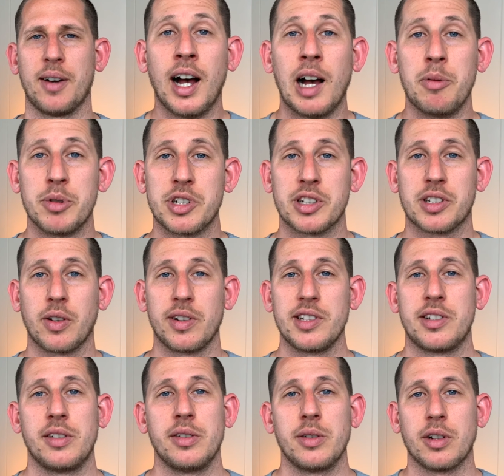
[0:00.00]
I'm just going
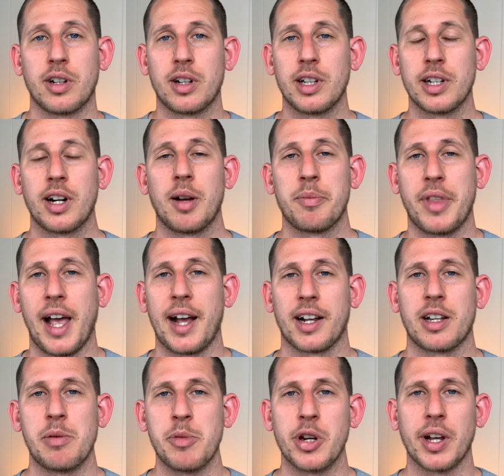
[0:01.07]
to clear up that
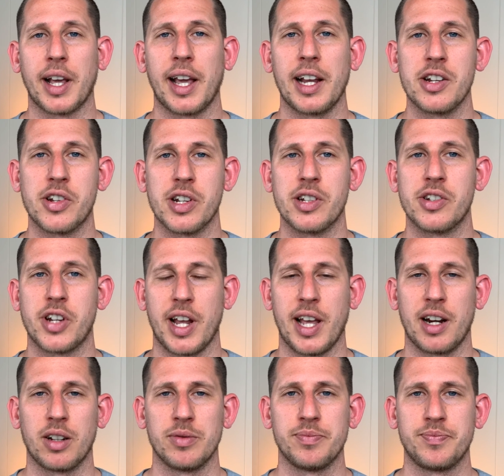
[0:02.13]
communication
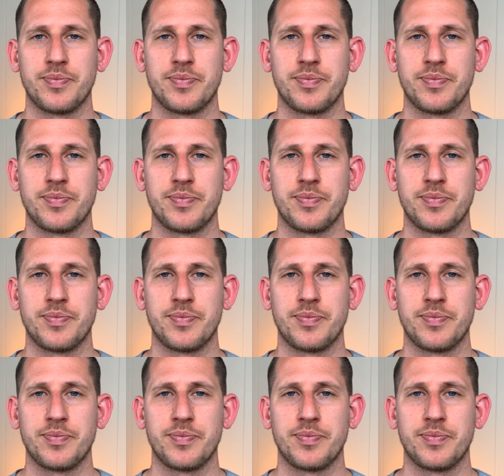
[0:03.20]
channel